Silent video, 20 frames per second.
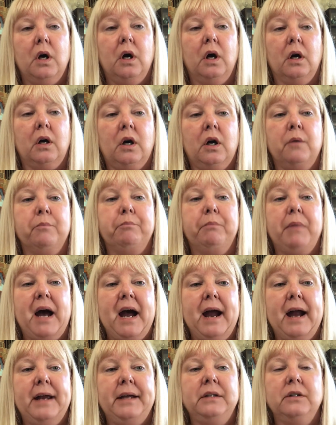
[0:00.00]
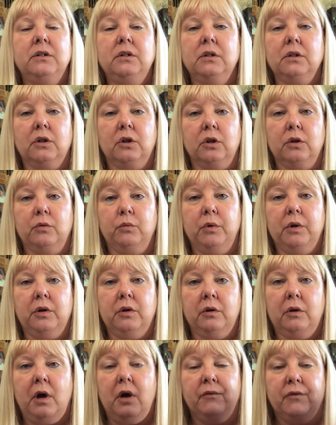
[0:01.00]
a combined
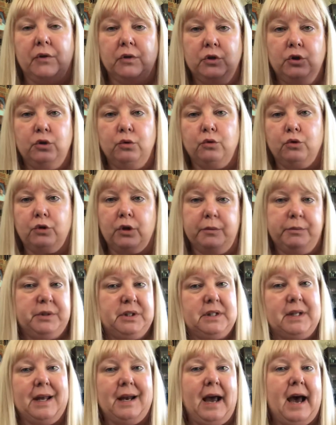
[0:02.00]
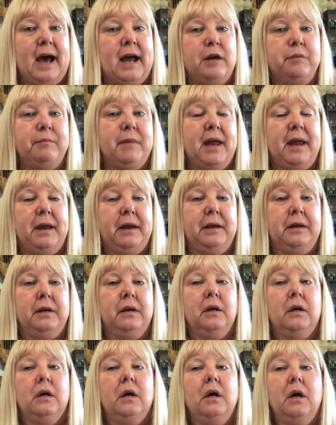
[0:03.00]
Goodwill of the two trips that I made
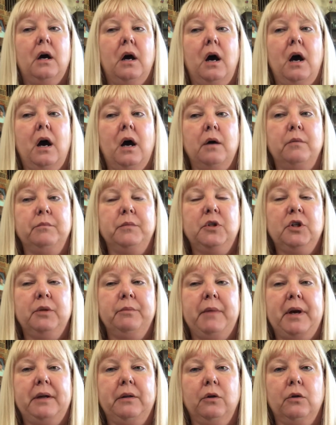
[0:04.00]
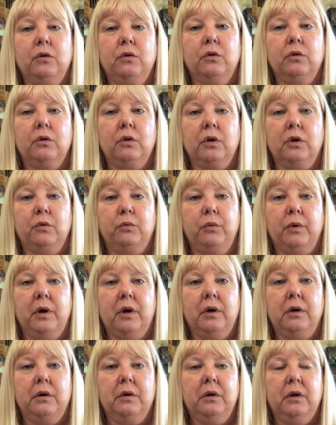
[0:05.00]
um, to my local
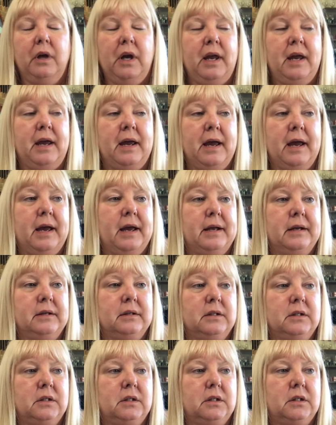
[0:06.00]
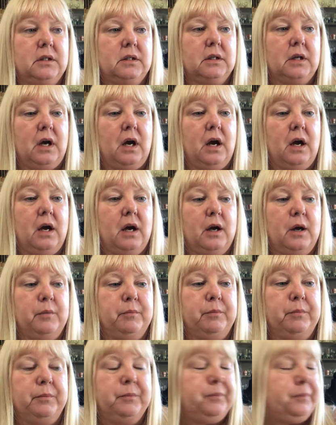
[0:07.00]
Goodwill. And
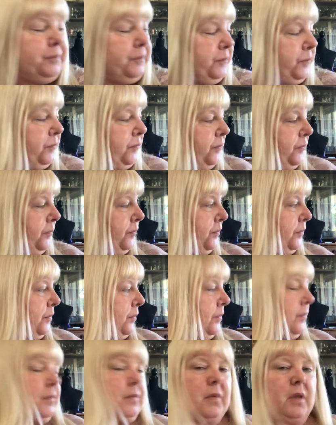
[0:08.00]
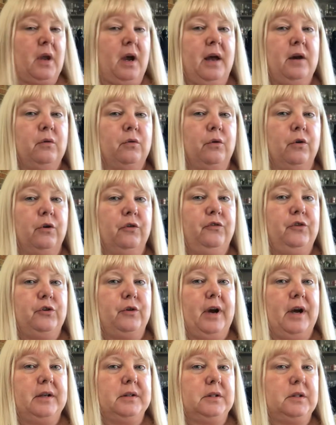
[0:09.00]
um, I don't know if you
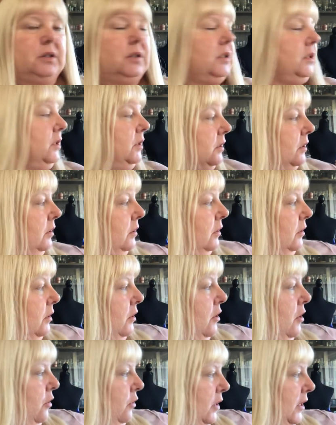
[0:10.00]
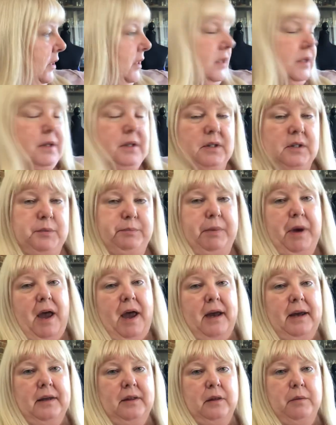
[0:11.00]
guys noticed this
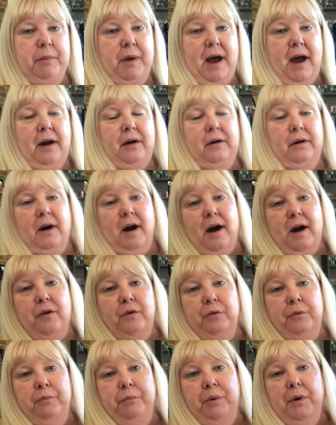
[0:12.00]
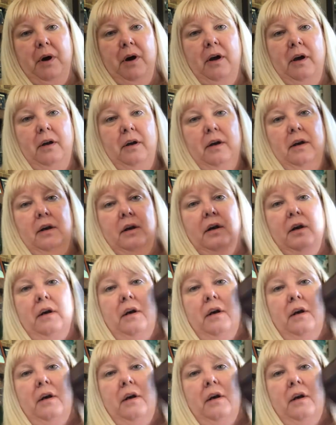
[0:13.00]
bag in the background, but